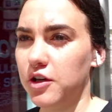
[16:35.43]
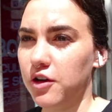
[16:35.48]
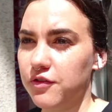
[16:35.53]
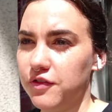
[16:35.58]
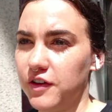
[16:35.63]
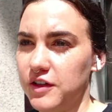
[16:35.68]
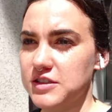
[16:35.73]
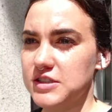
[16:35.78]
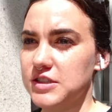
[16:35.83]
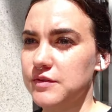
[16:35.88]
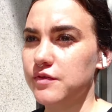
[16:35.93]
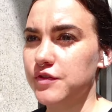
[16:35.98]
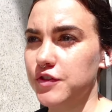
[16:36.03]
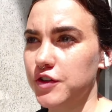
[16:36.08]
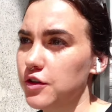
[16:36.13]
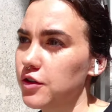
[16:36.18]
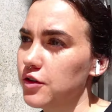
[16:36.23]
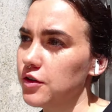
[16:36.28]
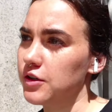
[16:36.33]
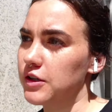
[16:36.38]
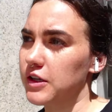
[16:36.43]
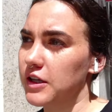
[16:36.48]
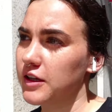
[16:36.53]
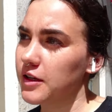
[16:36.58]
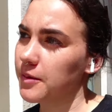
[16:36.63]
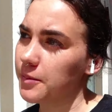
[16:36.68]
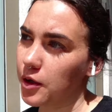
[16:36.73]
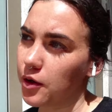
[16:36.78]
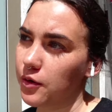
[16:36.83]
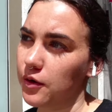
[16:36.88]
gonna go find some food, and
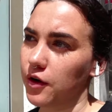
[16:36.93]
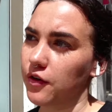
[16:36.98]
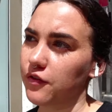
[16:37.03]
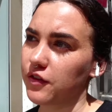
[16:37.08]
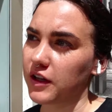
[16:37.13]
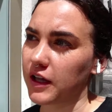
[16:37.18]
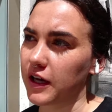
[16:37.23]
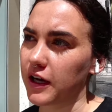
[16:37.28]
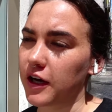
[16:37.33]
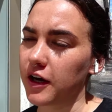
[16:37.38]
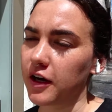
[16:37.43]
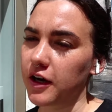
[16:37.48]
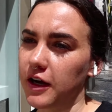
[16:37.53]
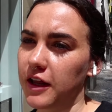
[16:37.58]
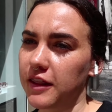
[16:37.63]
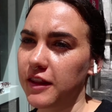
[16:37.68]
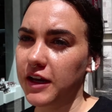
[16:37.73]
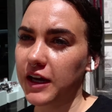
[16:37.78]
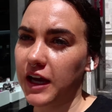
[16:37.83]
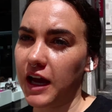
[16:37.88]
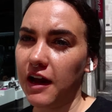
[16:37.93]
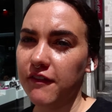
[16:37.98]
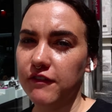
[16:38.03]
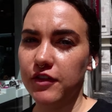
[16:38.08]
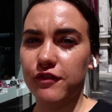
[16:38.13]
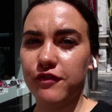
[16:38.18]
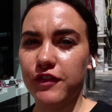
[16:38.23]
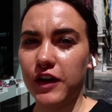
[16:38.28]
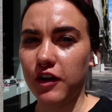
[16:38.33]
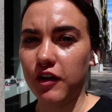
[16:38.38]
I'm going over there, and then I
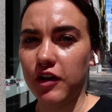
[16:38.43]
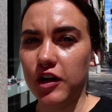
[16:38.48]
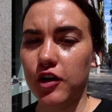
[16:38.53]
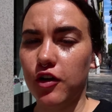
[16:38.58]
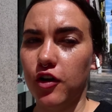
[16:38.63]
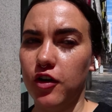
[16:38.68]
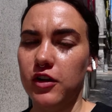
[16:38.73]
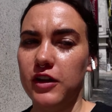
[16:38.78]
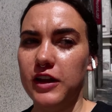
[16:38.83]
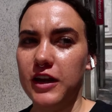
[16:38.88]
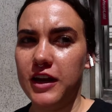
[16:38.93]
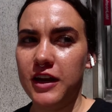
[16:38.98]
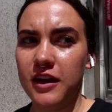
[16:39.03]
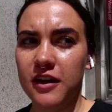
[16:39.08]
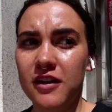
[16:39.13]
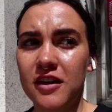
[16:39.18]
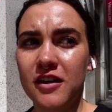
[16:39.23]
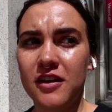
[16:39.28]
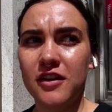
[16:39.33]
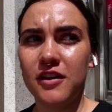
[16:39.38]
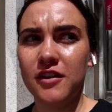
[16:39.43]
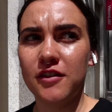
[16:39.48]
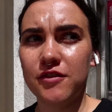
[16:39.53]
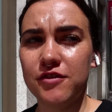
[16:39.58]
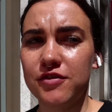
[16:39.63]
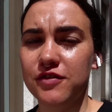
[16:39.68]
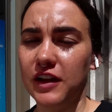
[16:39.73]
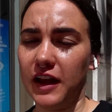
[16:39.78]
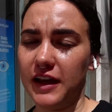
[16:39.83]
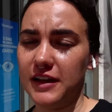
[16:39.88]
have a very early
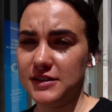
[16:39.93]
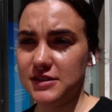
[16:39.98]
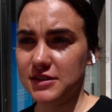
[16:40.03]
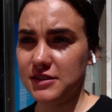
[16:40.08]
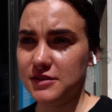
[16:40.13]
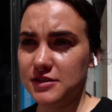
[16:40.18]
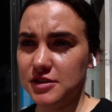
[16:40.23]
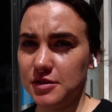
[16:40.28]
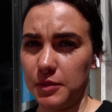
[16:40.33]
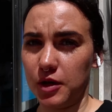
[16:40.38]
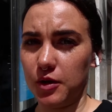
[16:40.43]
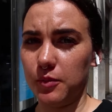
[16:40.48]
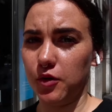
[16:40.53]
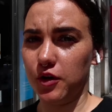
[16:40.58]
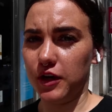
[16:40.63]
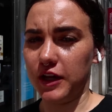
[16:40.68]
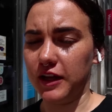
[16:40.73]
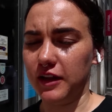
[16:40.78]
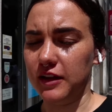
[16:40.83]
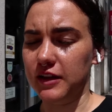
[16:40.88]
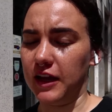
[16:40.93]
flight tomorrow morning.